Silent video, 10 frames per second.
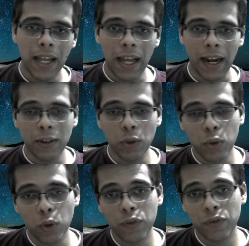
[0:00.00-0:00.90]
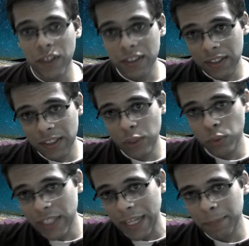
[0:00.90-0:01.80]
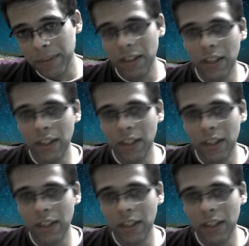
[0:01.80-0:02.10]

And to go further into depth